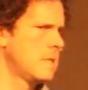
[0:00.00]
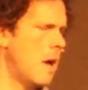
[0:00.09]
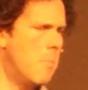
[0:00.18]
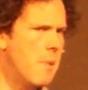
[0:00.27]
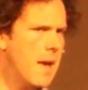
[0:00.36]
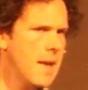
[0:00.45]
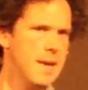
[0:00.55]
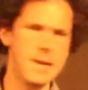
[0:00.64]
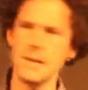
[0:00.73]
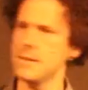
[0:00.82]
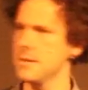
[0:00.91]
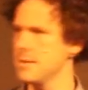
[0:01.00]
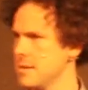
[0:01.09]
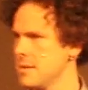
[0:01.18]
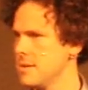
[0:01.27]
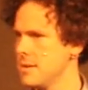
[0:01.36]
obey
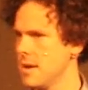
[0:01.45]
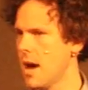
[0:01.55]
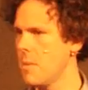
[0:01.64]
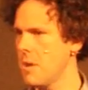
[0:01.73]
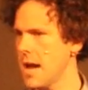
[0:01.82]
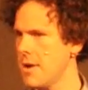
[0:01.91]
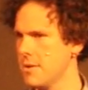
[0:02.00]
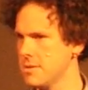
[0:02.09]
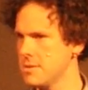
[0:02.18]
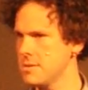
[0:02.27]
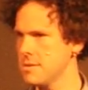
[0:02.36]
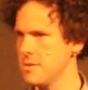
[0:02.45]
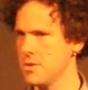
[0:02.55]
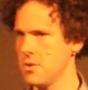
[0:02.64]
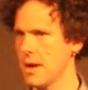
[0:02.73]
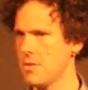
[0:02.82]
our parents
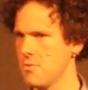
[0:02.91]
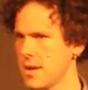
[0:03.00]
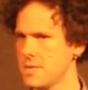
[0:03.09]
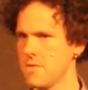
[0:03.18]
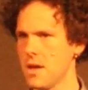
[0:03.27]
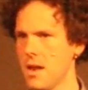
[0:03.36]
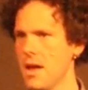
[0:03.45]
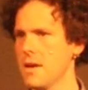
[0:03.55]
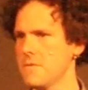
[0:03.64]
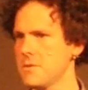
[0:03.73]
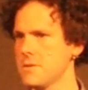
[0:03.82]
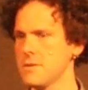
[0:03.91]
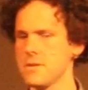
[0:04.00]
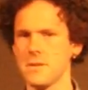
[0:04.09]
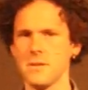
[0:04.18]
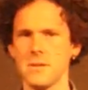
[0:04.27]
throughout the rest of our lives?
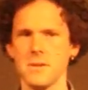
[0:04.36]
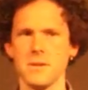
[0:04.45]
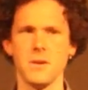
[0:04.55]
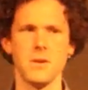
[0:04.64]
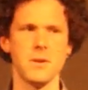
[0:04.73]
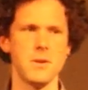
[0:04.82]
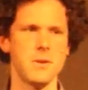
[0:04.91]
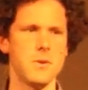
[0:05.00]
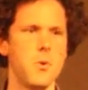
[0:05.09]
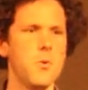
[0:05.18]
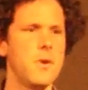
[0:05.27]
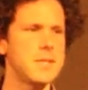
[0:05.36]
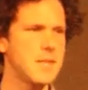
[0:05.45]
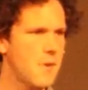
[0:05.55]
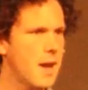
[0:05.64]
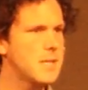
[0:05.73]
Or is
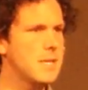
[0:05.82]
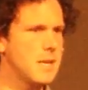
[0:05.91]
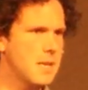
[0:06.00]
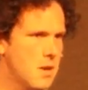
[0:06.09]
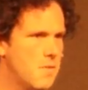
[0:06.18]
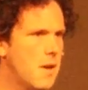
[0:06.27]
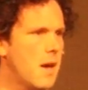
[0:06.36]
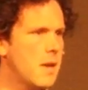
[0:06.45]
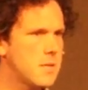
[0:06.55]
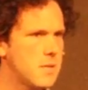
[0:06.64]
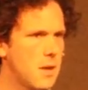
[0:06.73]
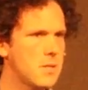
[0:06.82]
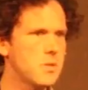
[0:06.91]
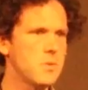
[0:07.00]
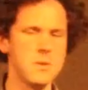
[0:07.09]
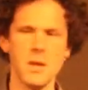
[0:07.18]
there actually kind of a, a,
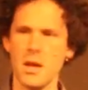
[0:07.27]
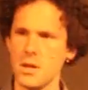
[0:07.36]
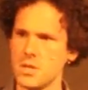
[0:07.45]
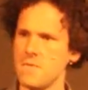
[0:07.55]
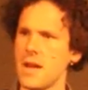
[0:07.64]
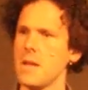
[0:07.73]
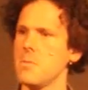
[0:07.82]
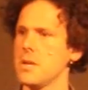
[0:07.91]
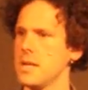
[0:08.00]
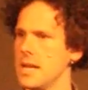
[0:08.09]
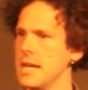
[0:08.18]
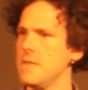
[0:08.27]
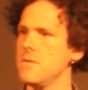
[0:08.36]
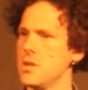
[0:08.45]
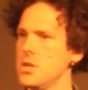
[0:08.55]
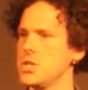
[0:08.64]
subtle development and
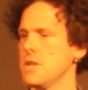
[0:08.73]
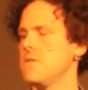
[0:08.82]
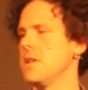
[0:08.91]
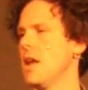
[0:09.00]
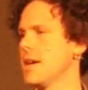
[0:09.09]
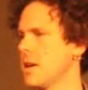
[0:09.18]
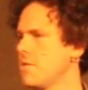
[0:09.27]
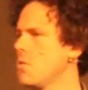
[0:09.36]
evolution, if you like, of